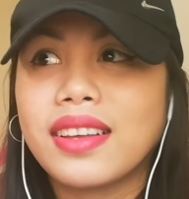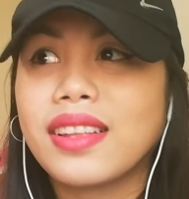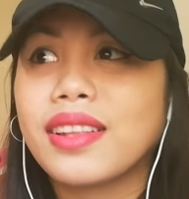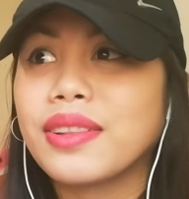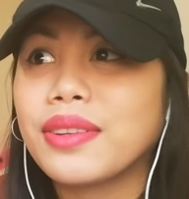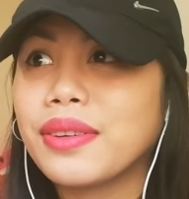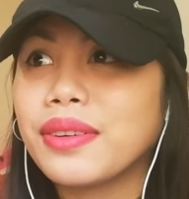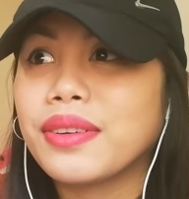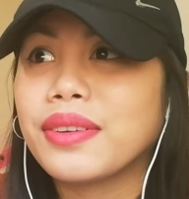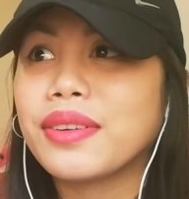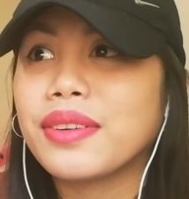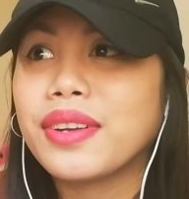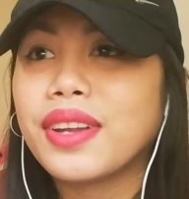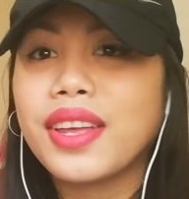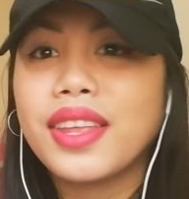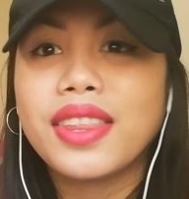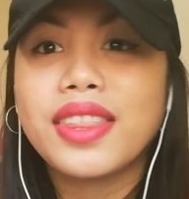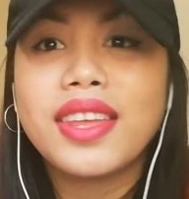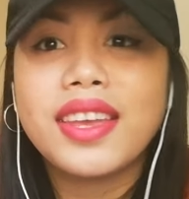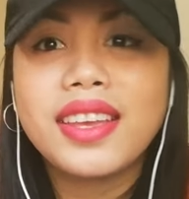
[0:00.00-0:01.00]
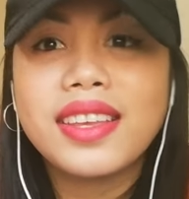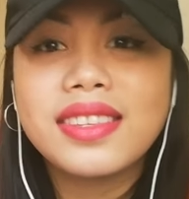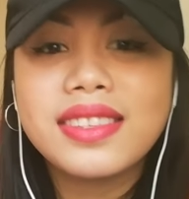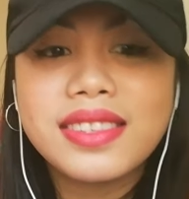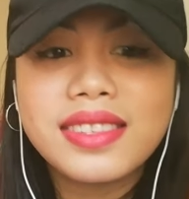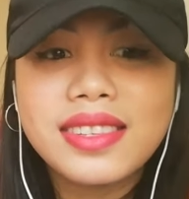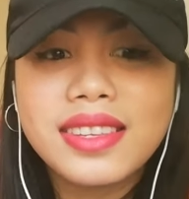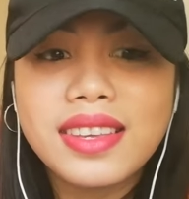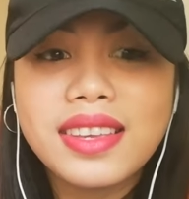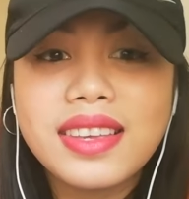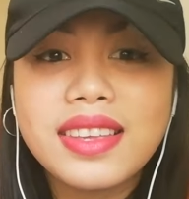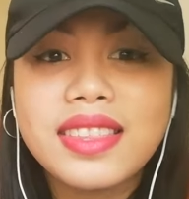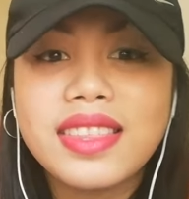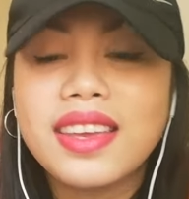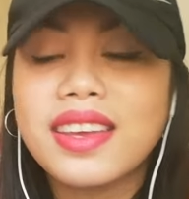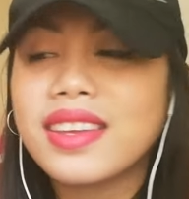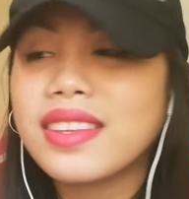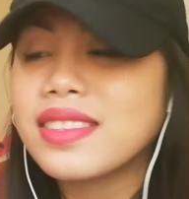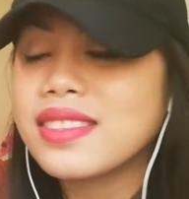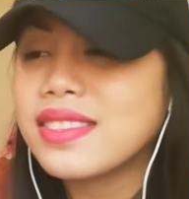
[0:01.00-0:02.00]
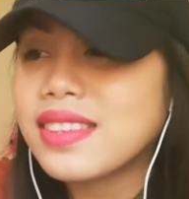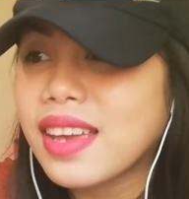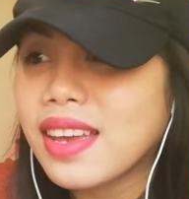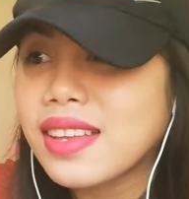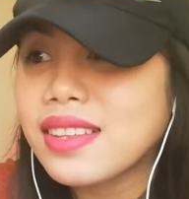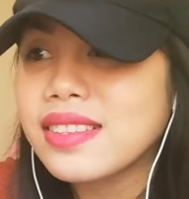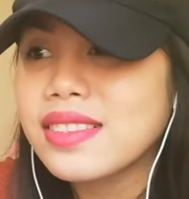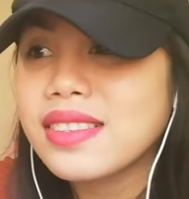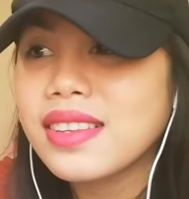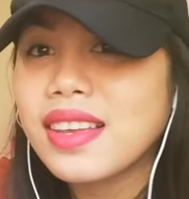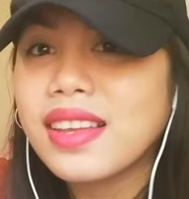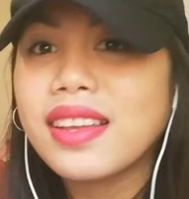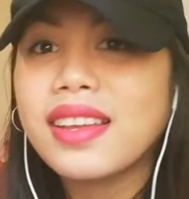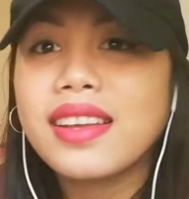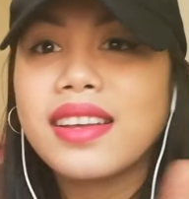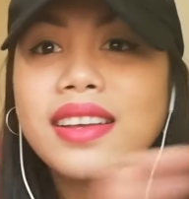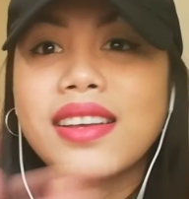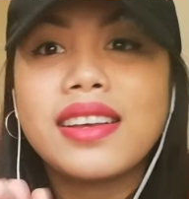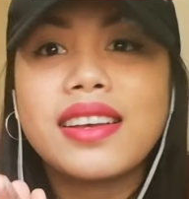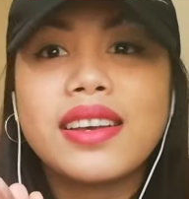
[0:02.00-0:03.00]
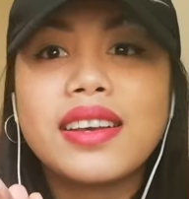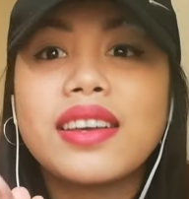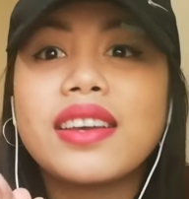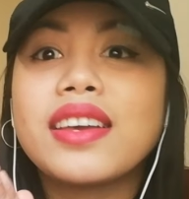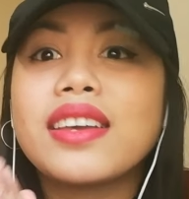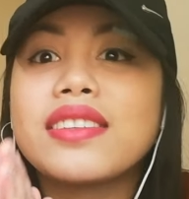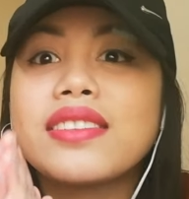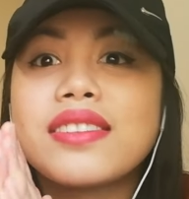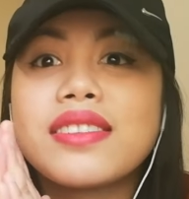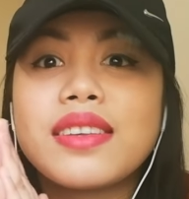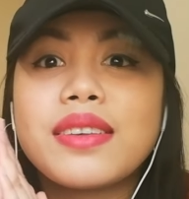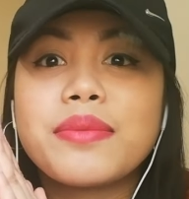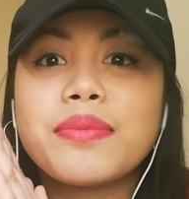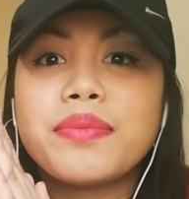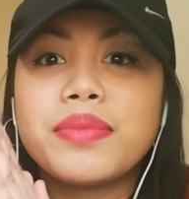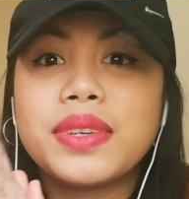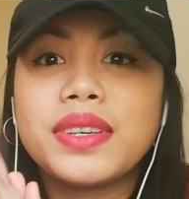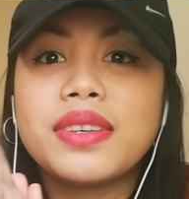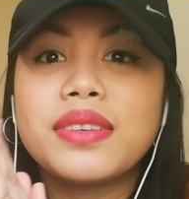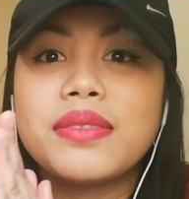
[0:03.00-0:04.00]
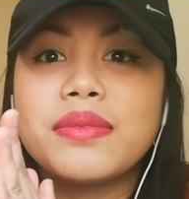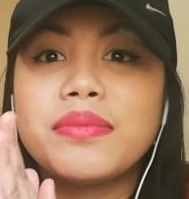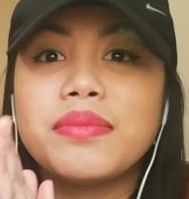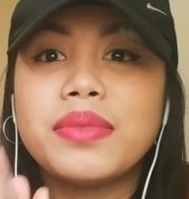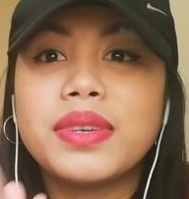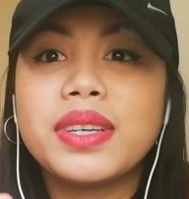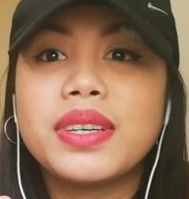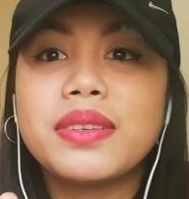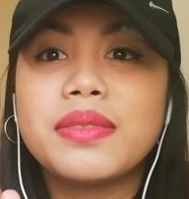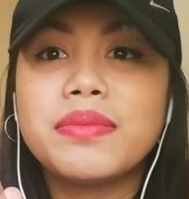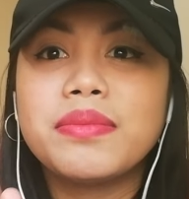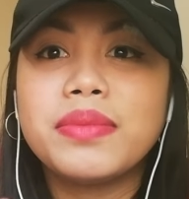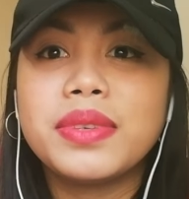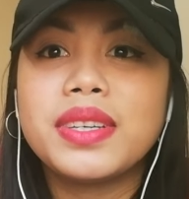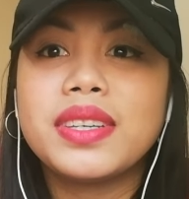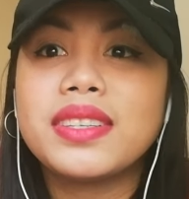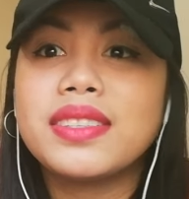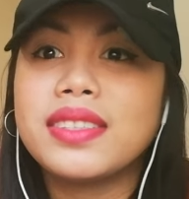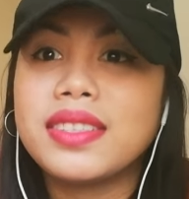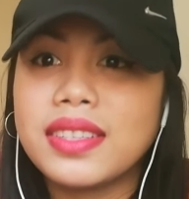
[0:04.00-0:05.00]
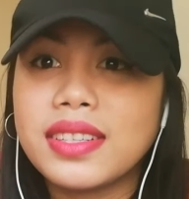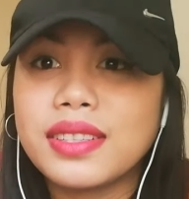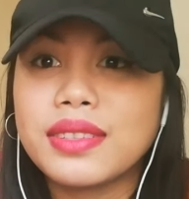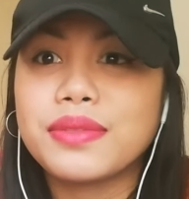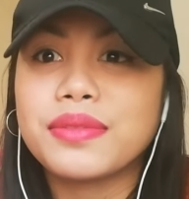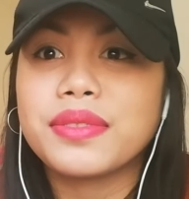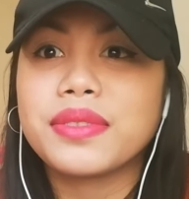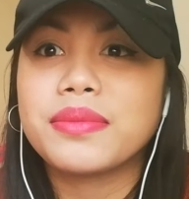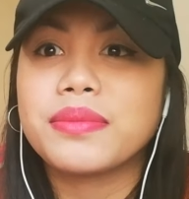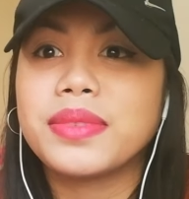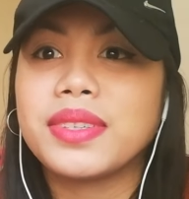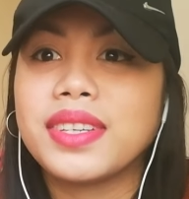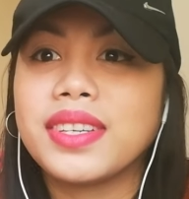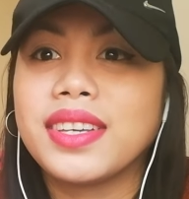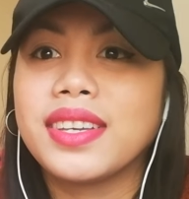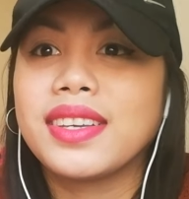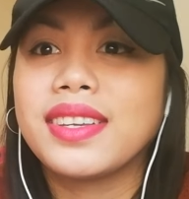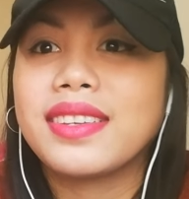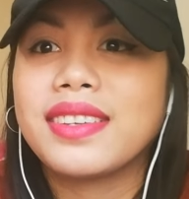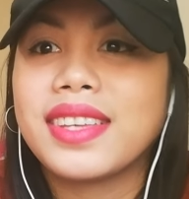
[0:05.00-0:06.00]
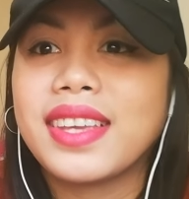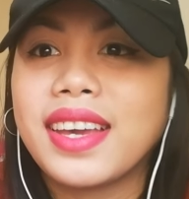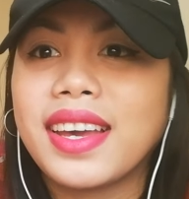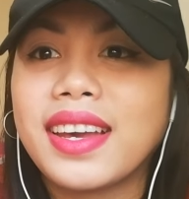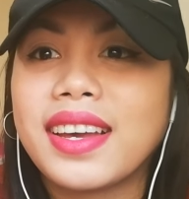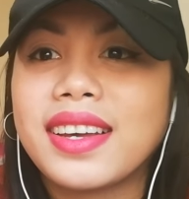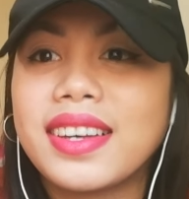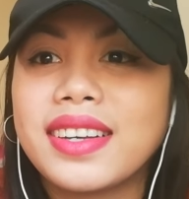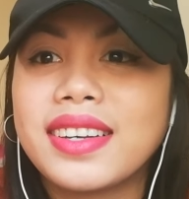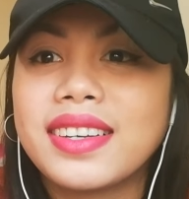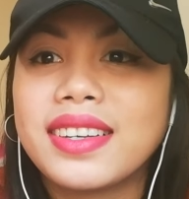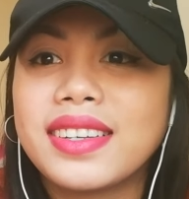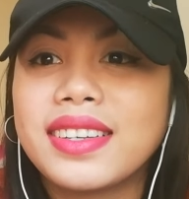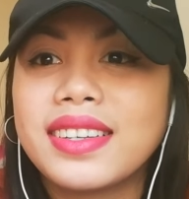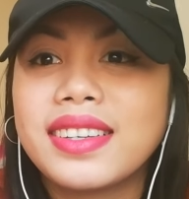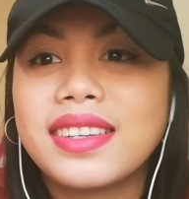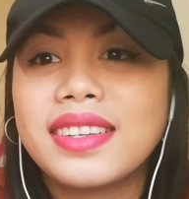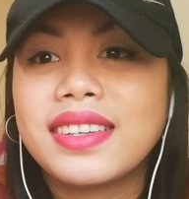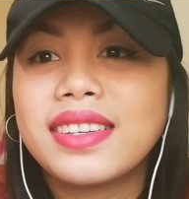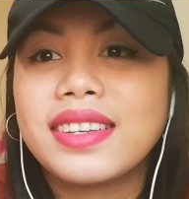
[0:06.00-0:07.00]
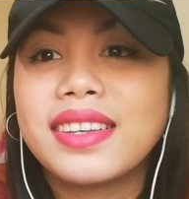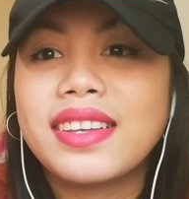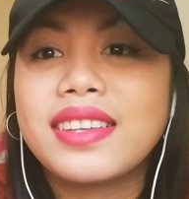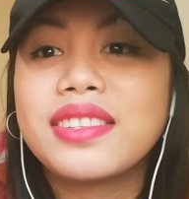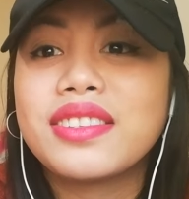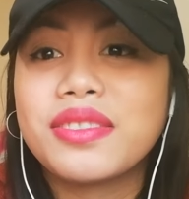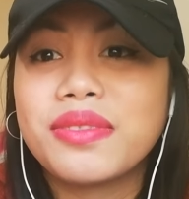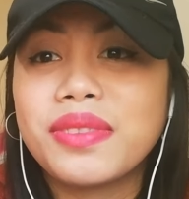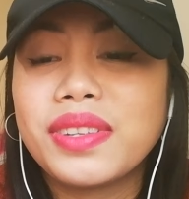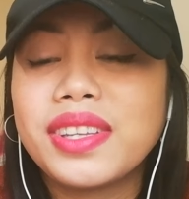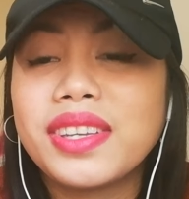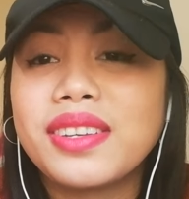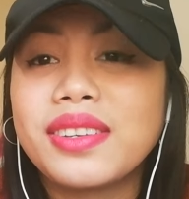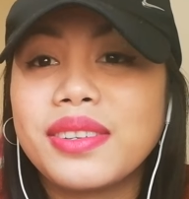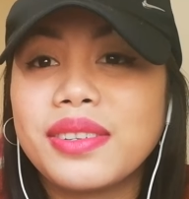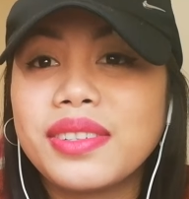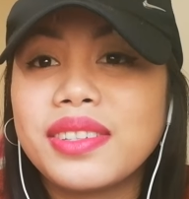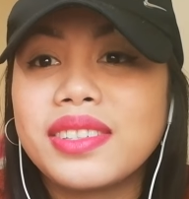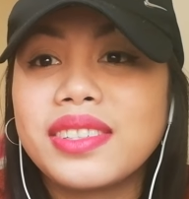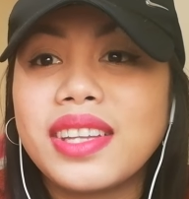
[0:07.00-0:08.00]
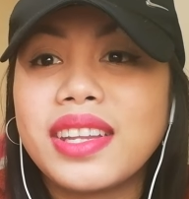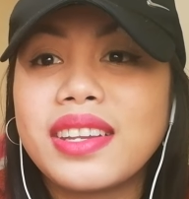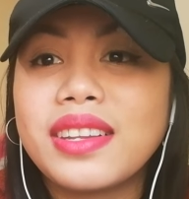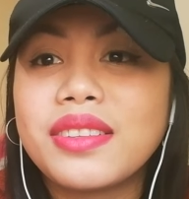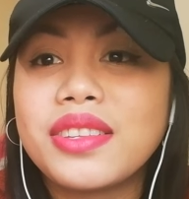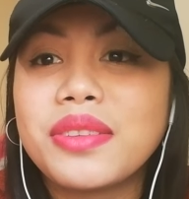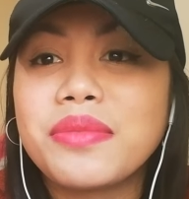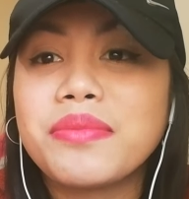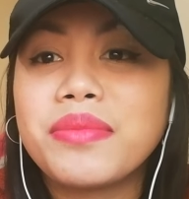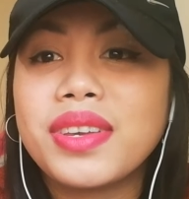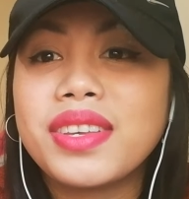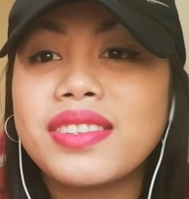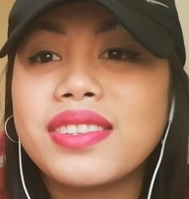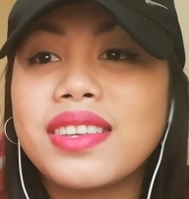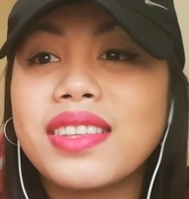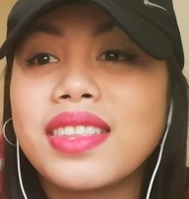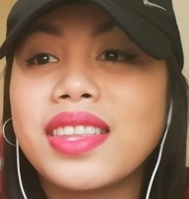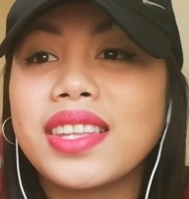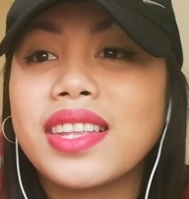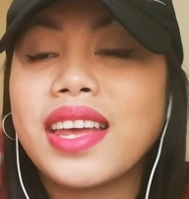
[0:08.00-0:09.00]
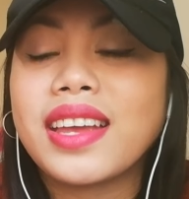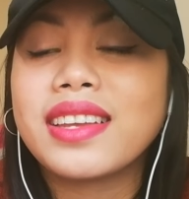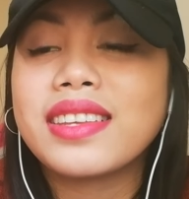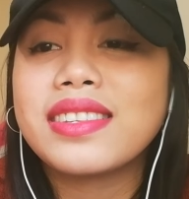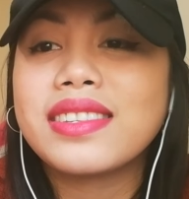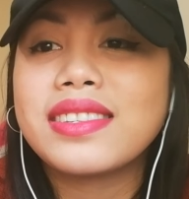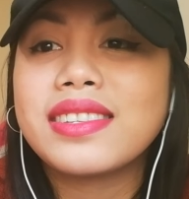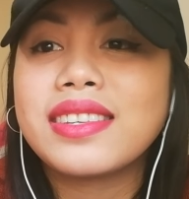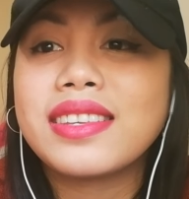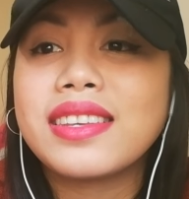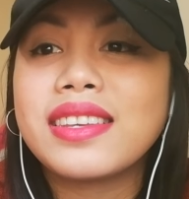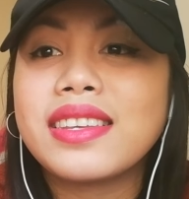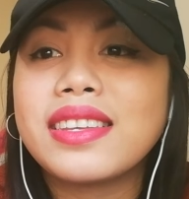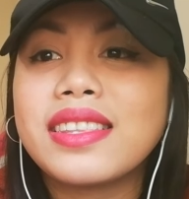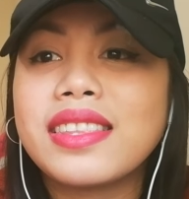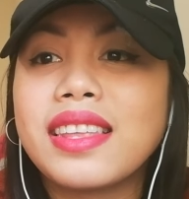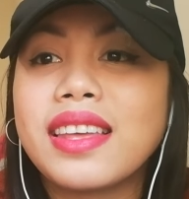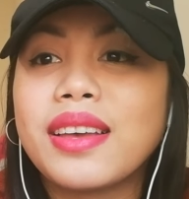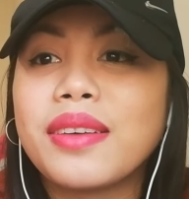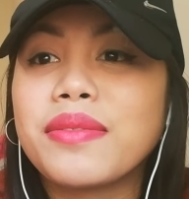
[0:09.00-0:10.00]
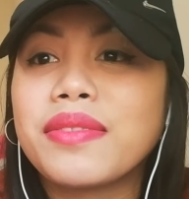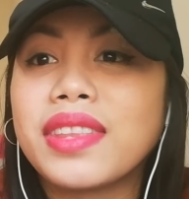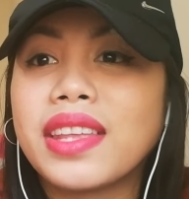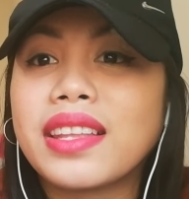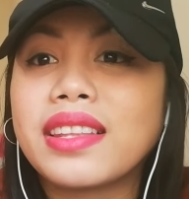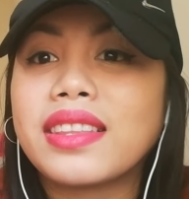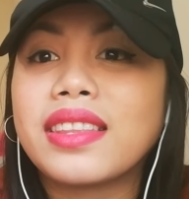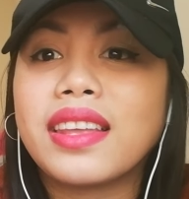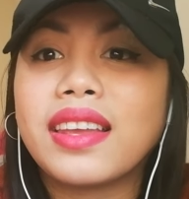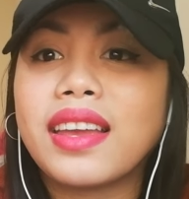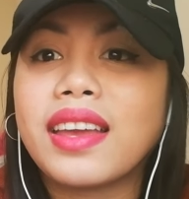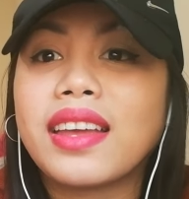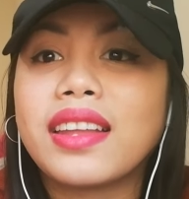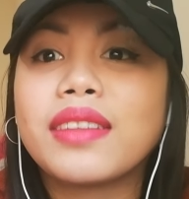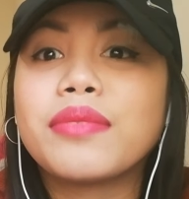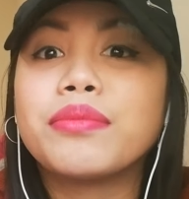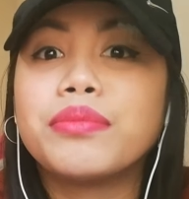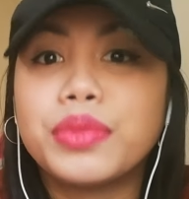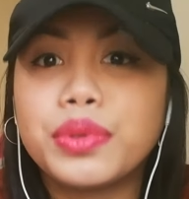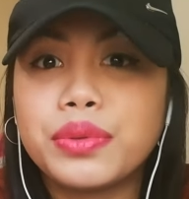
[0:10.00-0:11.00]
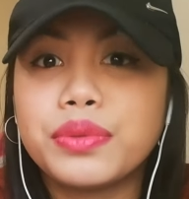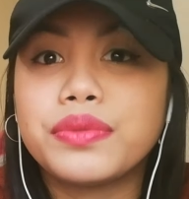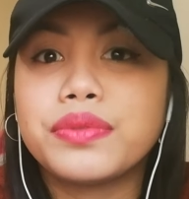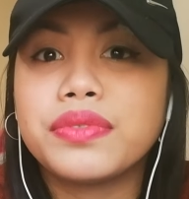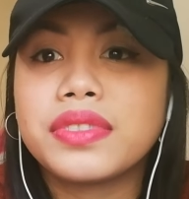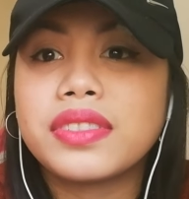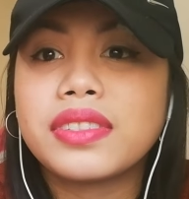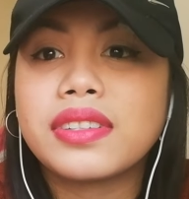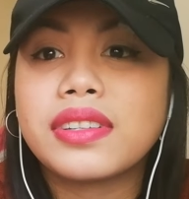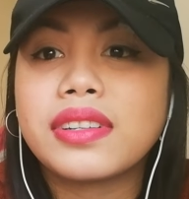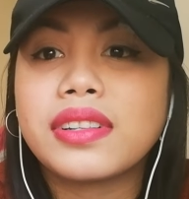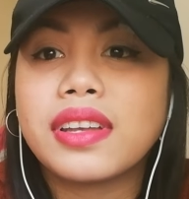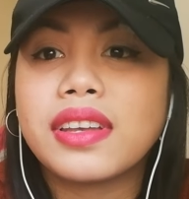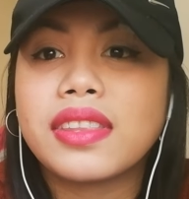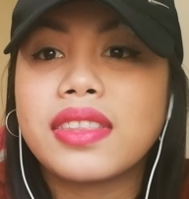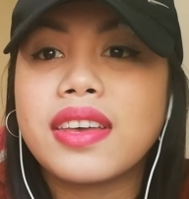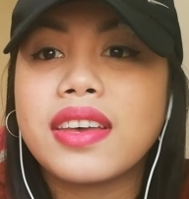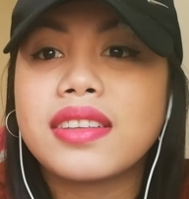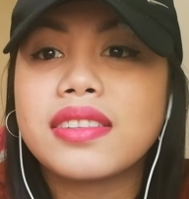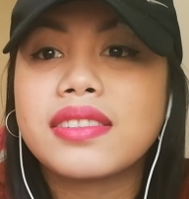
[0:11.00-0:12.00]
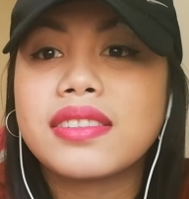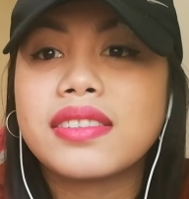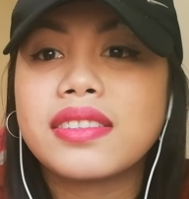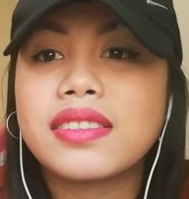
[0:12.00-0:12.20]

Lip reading: Hello, they can sing, they can dance. It's a big, big, big deal for me. Yeah, it's really good and it's amazing that I can see them, that they had a moves like that.